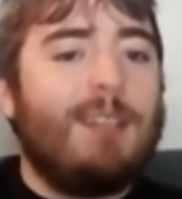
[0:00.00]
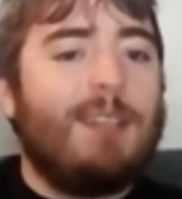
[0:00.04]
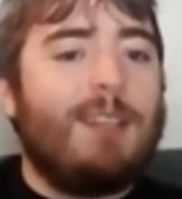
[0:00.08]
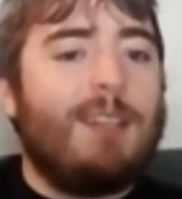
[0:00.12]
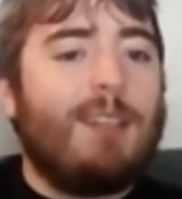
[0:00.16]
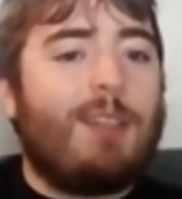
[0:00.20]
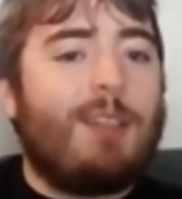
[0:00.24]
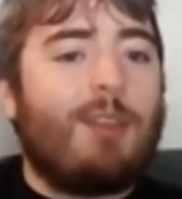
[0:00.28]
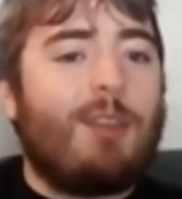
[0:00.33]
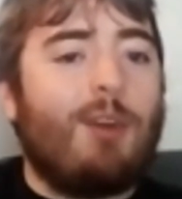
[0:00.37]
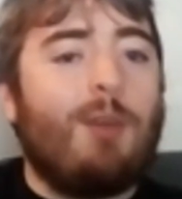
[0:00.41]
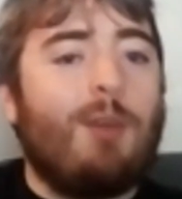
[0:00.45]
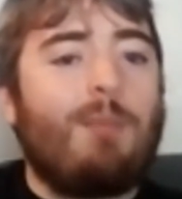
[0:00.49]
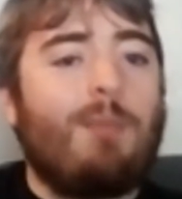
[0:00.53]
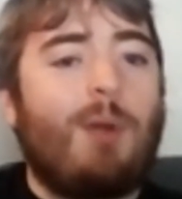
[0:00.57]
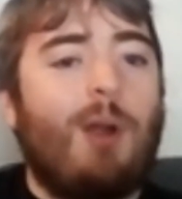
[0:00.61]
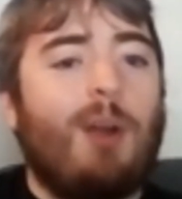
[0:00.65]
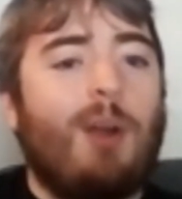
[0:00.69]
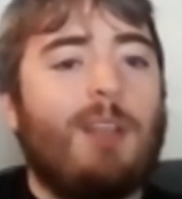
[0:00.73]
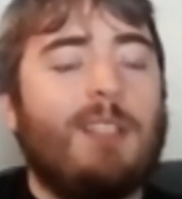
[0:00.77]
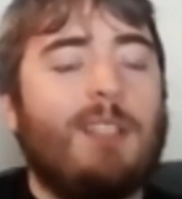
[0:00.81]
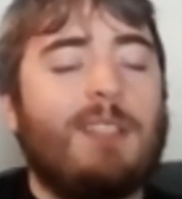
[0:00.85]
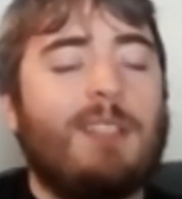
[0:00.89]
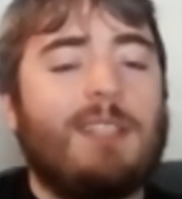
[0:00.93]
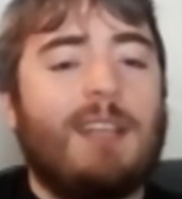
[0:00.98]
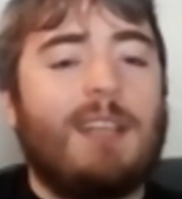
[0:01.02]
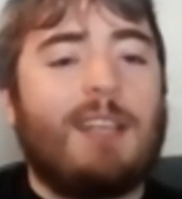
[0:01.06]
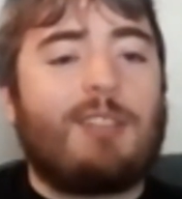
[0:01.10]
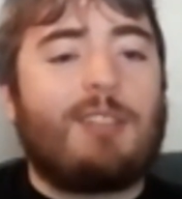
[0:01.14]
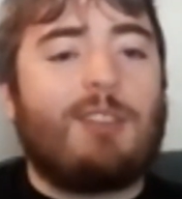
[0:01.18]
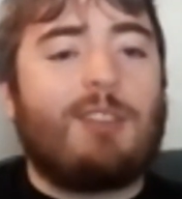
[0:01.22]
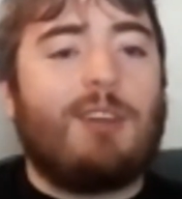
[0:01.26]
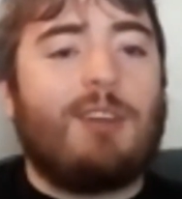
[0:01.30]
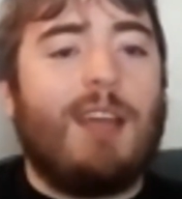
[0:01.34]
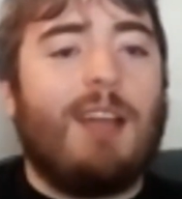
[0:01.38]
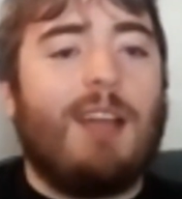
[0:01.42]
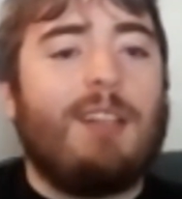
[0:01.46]
third parties and
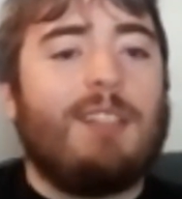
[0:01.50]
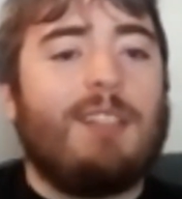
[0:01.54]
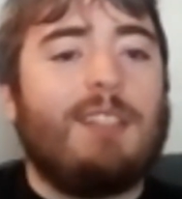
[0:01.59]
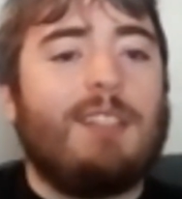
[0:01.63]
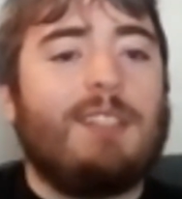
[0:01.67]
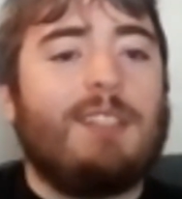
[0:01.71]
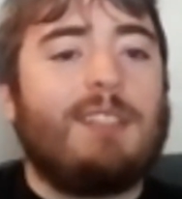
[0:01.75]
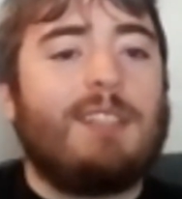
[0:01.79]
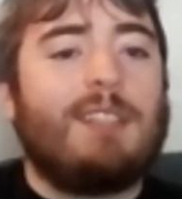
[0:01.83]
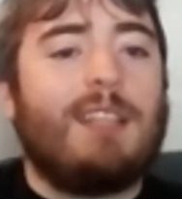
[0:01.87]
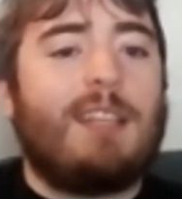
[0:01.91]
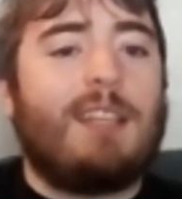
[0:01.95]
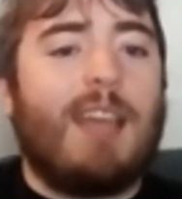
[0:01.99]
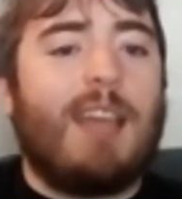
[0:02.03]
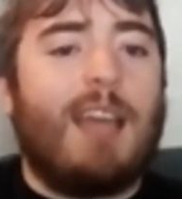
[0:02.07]
externalities attached.